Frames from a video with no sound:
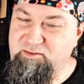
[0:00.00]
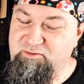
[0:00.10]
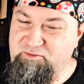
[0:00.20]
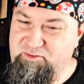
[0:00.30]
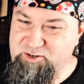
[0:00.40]

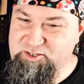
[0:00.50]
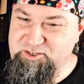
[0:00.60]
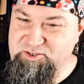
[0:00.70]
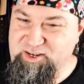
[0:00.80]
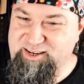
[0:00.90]

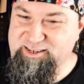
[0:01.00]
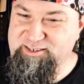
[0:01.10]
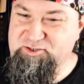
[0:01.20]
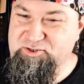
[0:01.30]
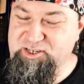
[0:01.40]
Fortune
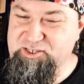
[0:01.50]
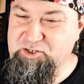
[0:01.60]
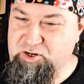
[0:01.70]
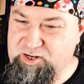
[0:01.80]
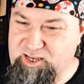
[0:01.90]
dragon
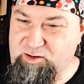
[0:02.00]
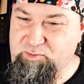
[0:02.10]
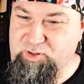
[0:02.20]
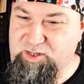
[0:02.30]
tradition arcane.